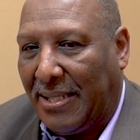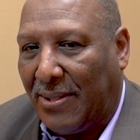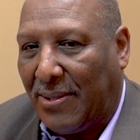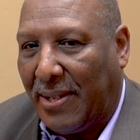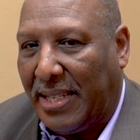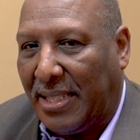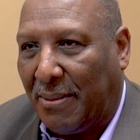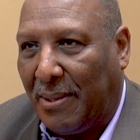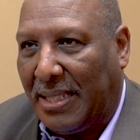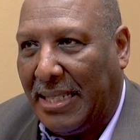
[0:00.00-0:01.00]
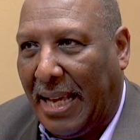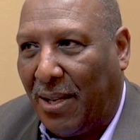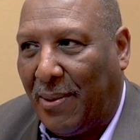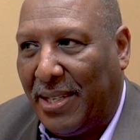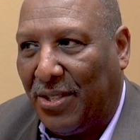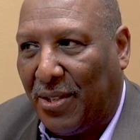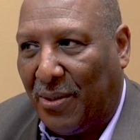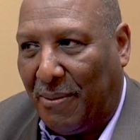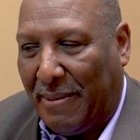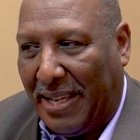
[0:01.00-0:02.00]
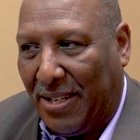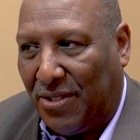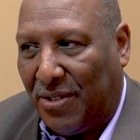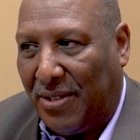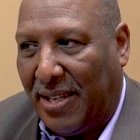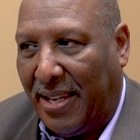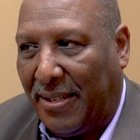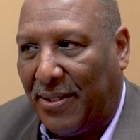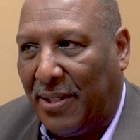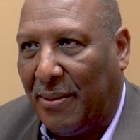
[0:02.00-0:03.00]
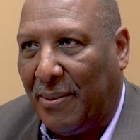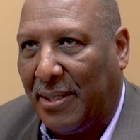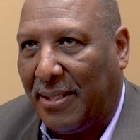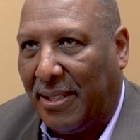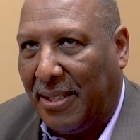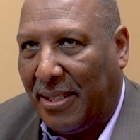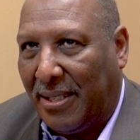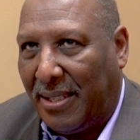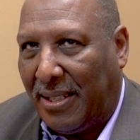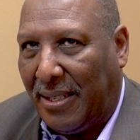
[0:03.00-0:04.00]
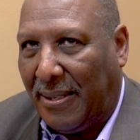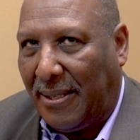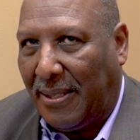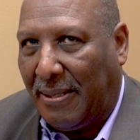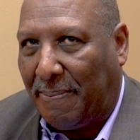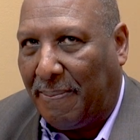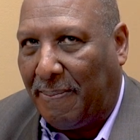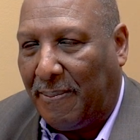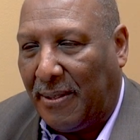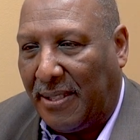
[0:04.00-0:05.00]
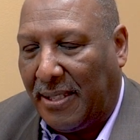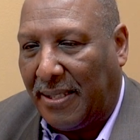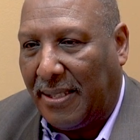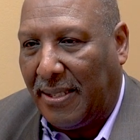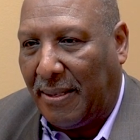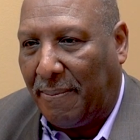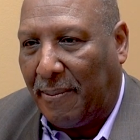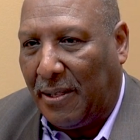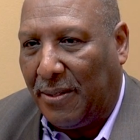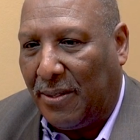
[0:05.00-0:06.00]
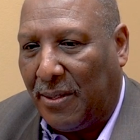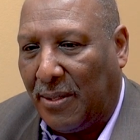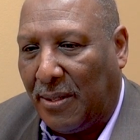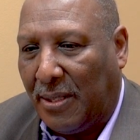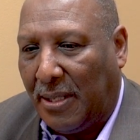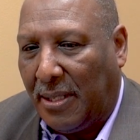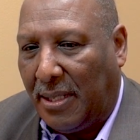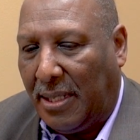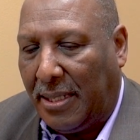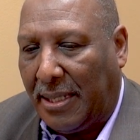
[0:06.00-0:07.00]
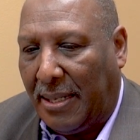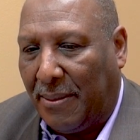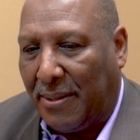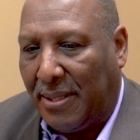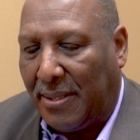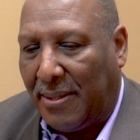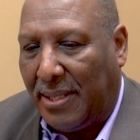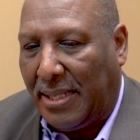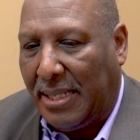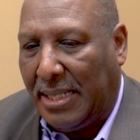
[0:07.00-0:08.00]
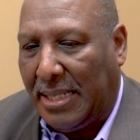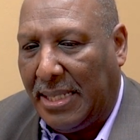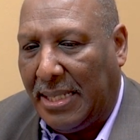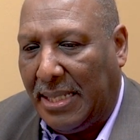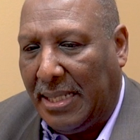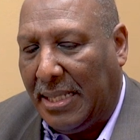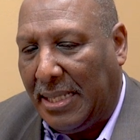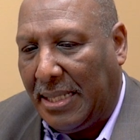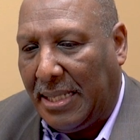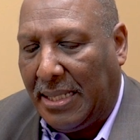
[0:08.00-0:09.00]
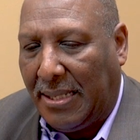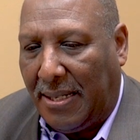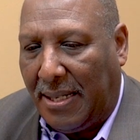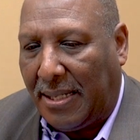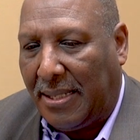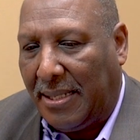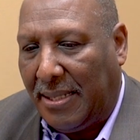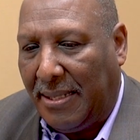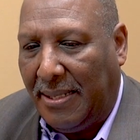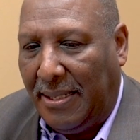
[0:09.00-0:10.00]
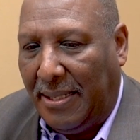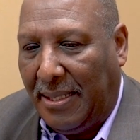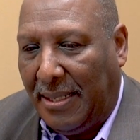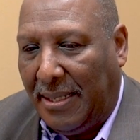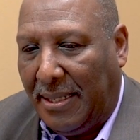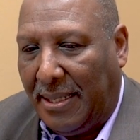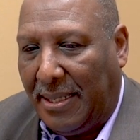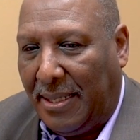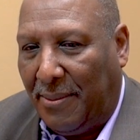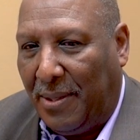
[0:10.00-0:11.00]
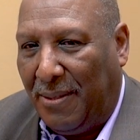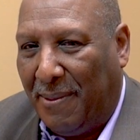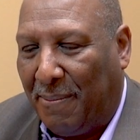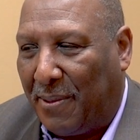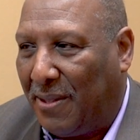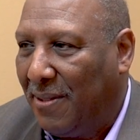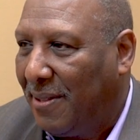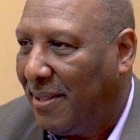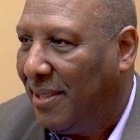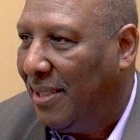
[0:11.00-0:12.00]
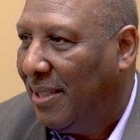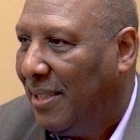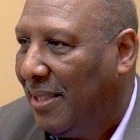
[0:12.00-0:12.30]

Grace was not quite general manager yet. She was assistant up under Tom Griesdorf, and they talked, and they said, "Well, you've been producing it."